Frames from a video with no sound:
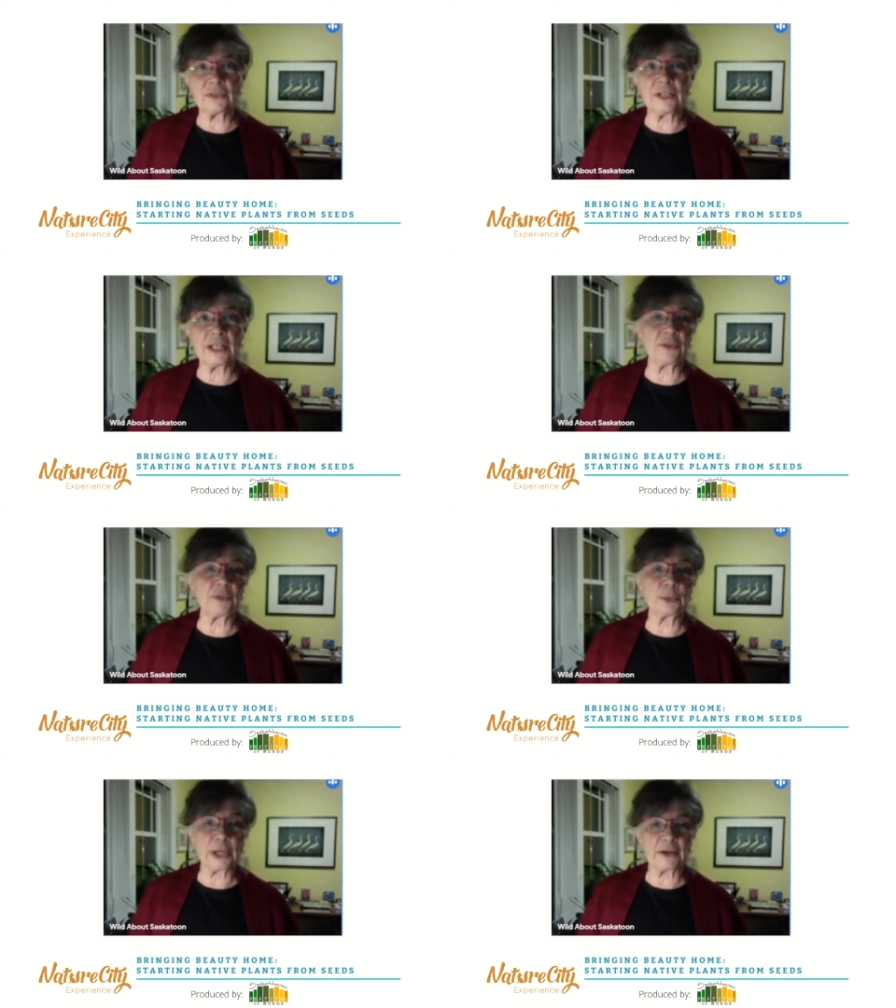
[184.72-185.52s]
of native
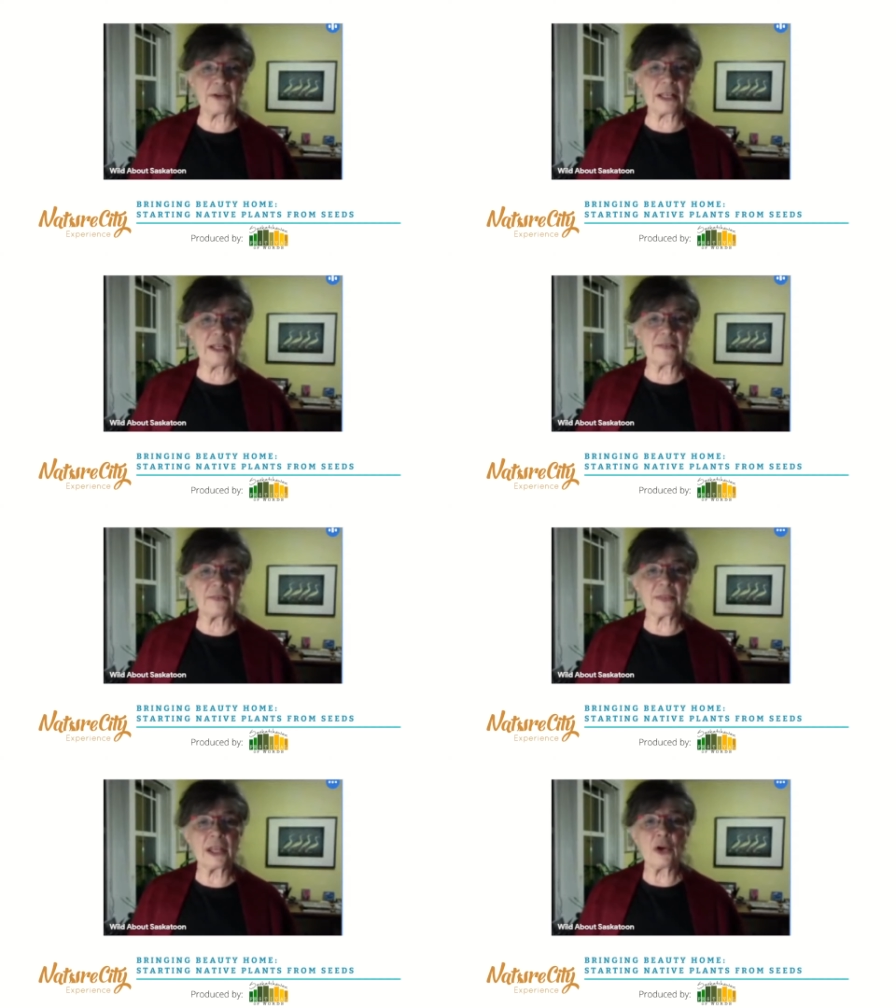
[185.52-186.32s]
prairie,
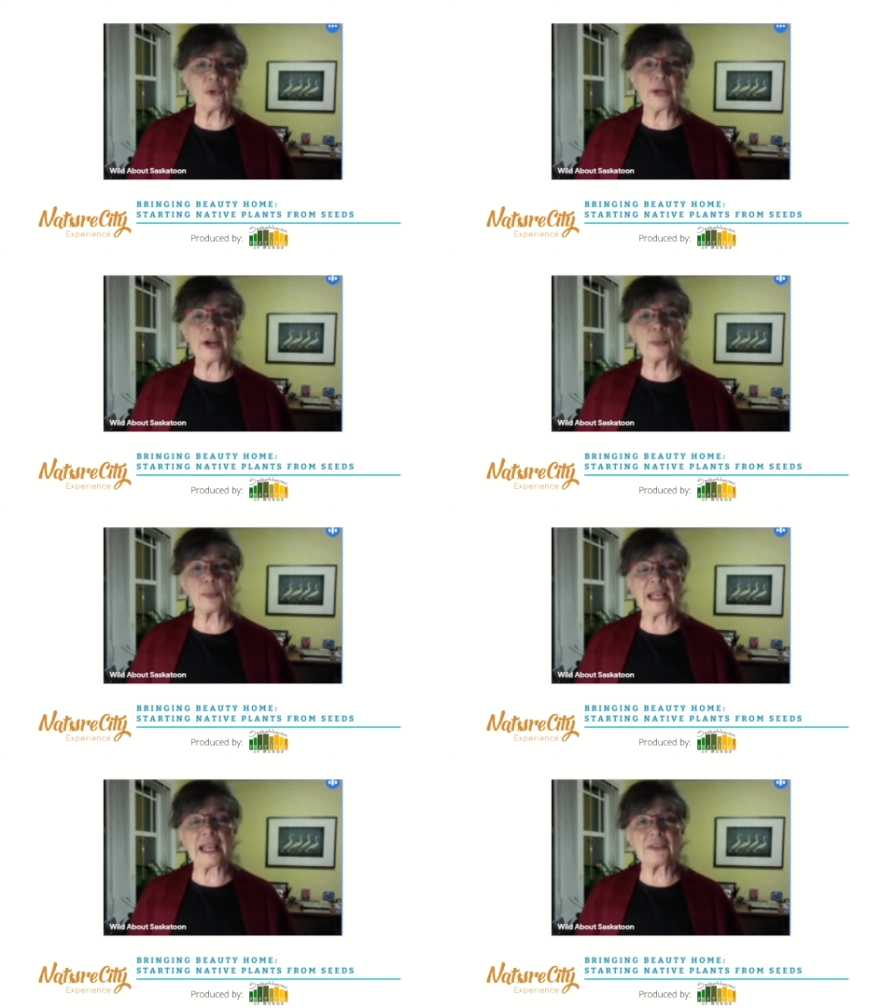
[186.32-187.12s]
rare
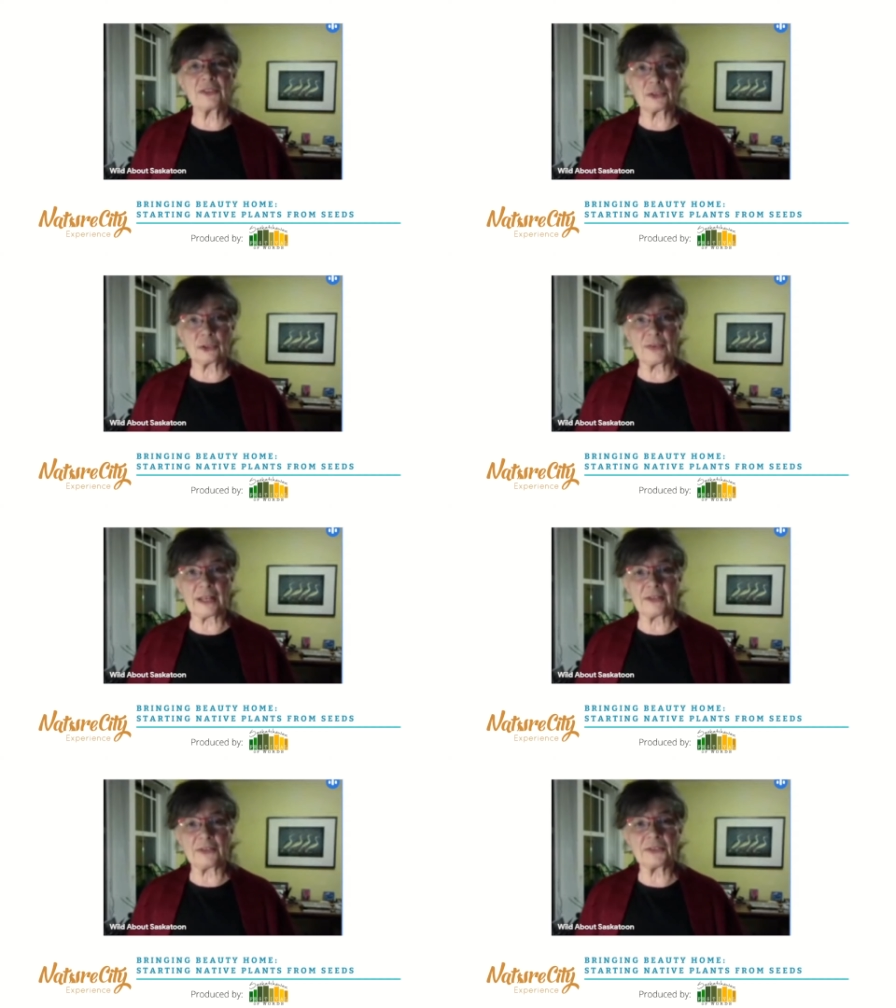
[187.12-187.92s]
plant
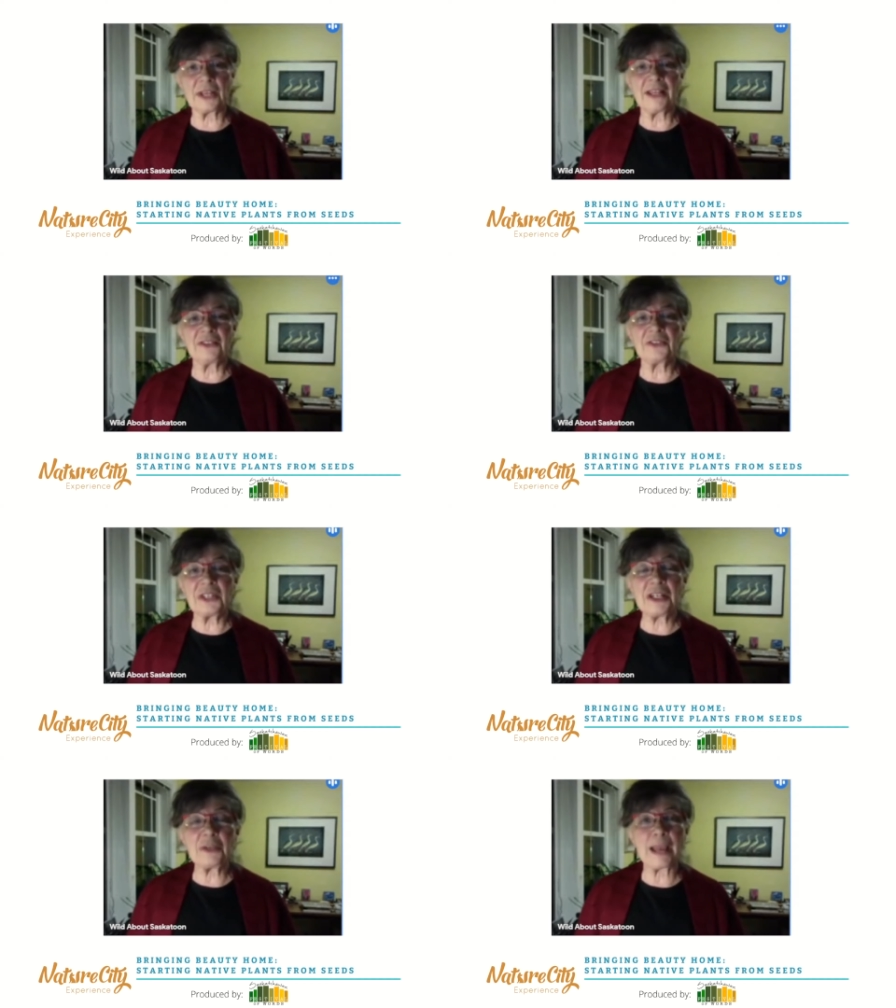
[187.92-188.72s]
surveys,
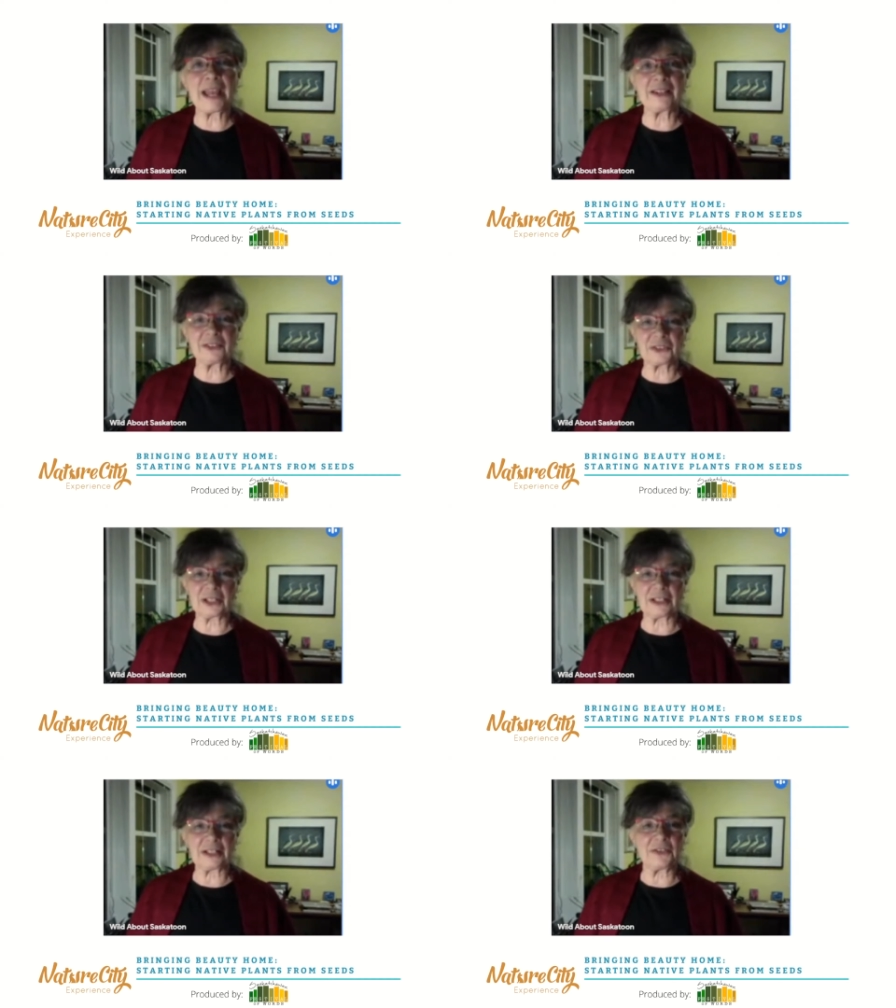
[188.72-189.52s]
seed bank
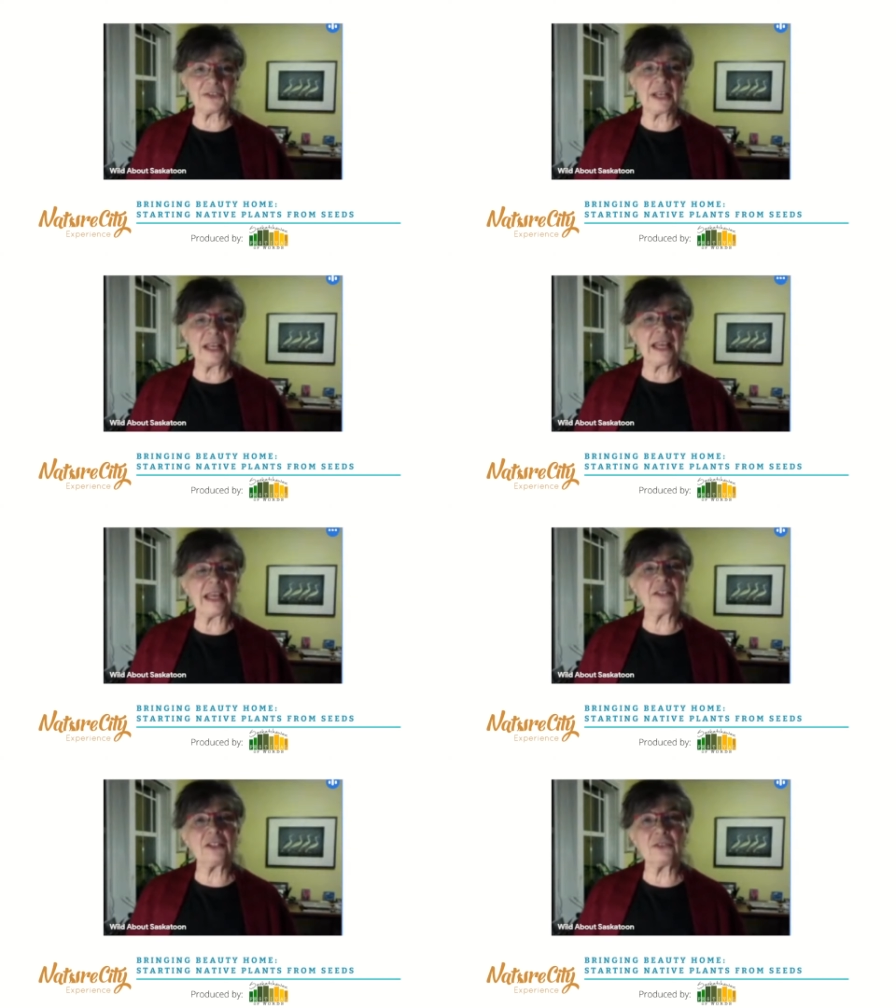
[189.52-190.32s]
studies,
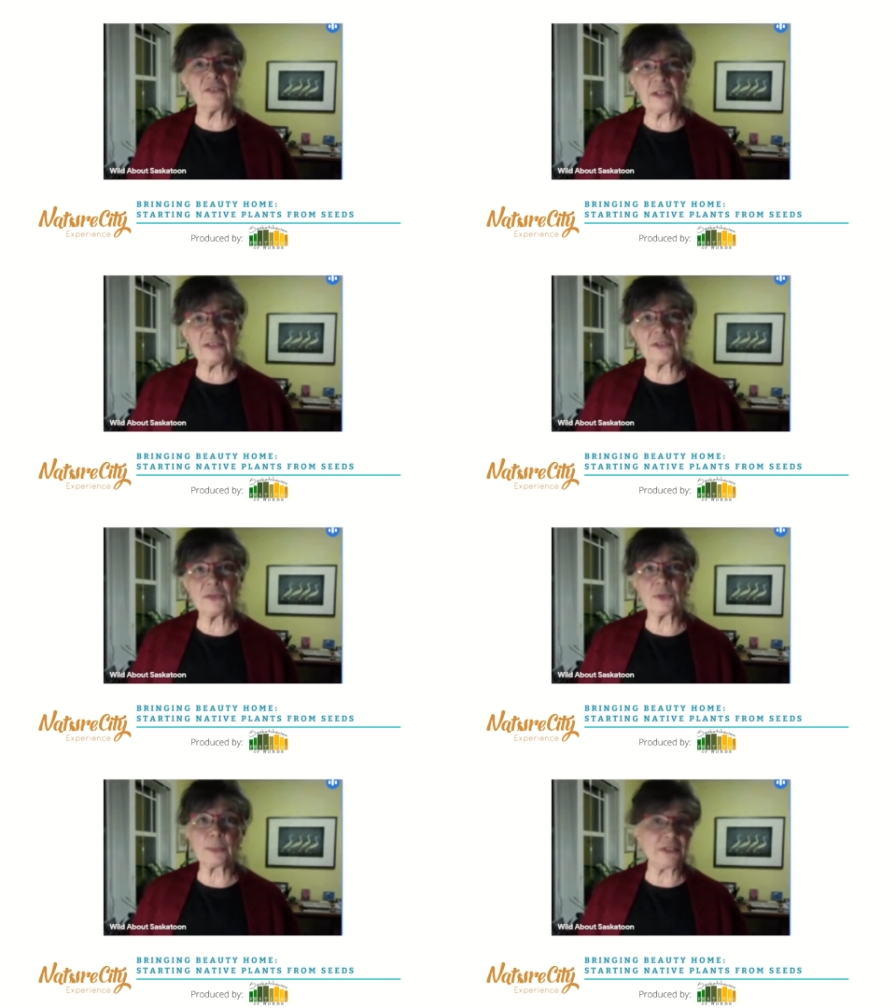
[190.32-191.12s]
and invasive
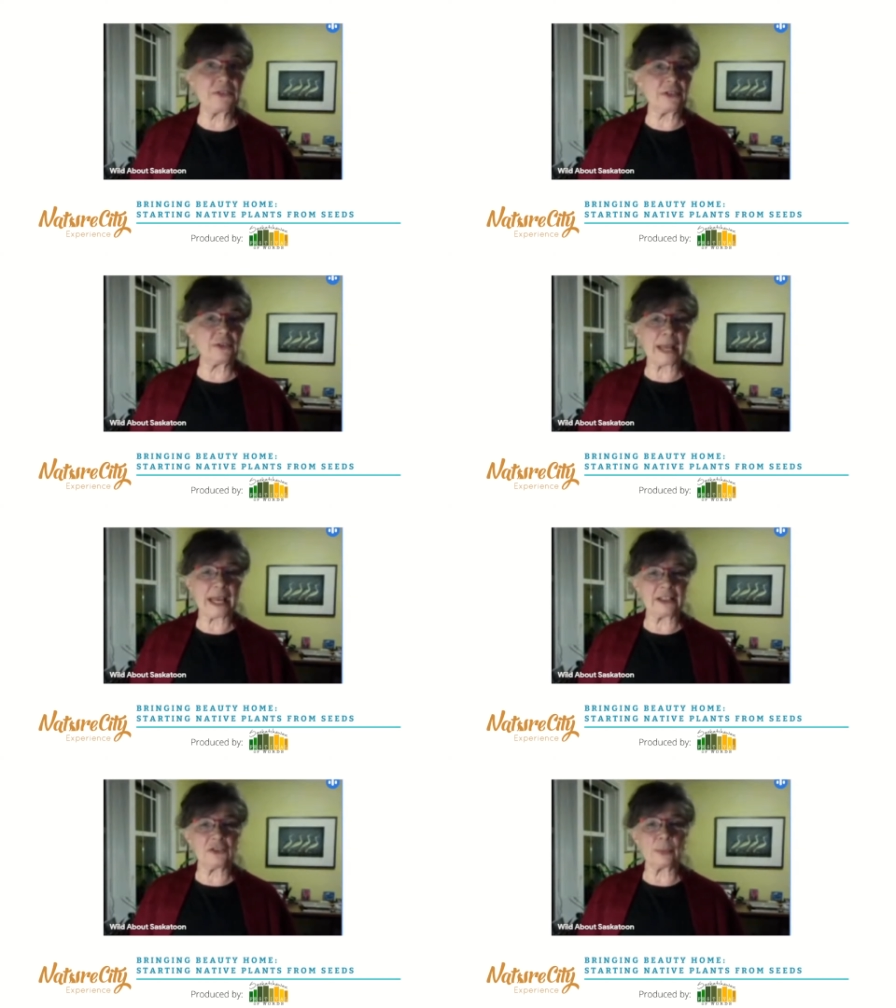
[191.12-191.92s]
species
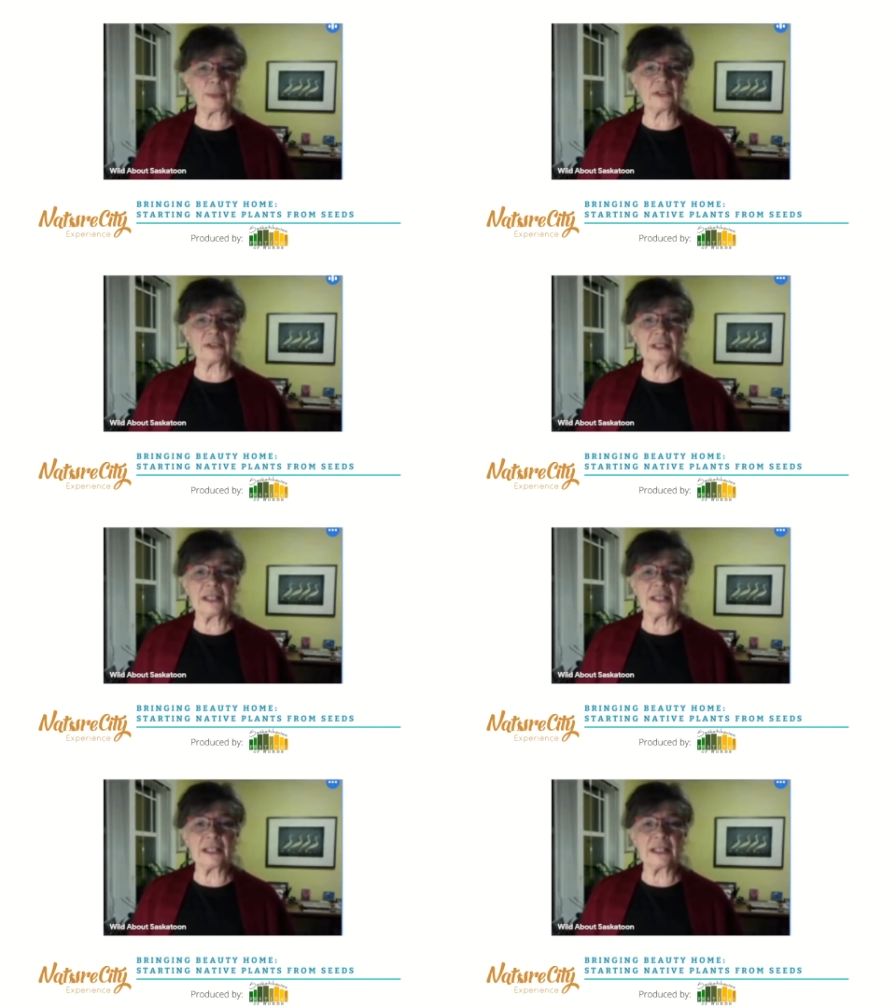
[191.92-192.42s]
management.